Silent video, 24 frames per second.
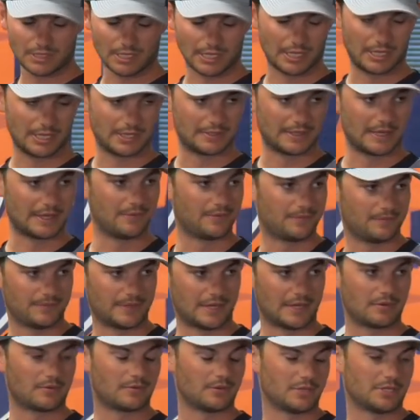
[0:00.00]
and they
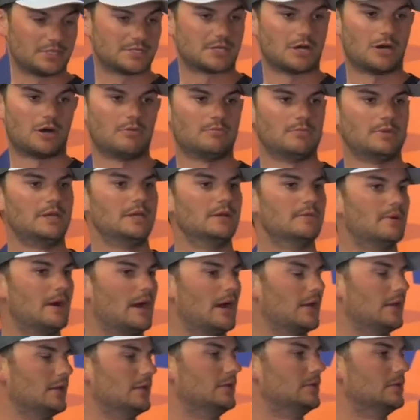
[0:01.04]
they really taught me
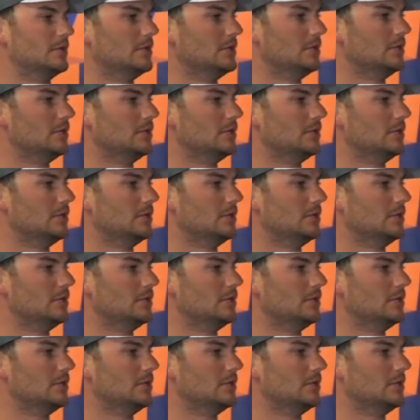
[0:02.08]
about it.